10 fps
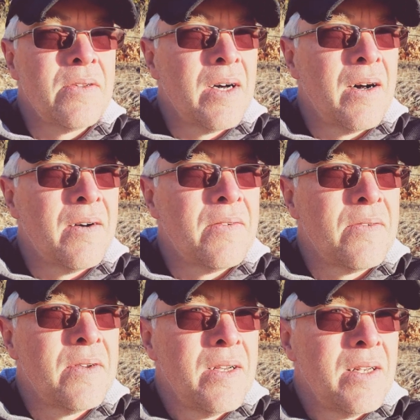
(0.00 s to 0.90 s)
of
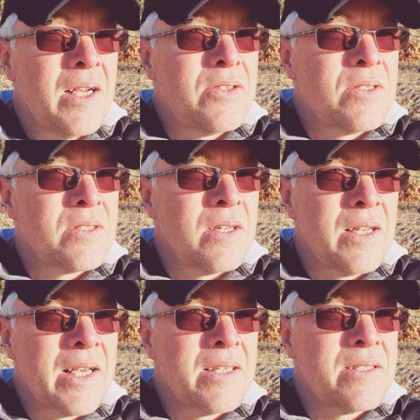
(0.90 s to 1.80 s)
not just
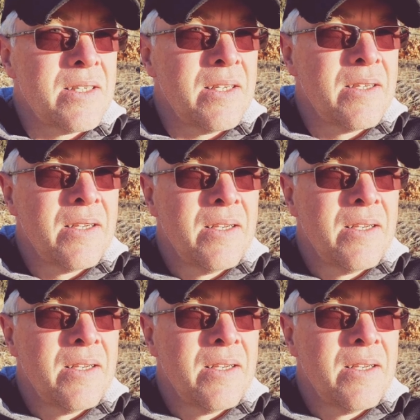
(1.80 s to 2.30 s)
legacy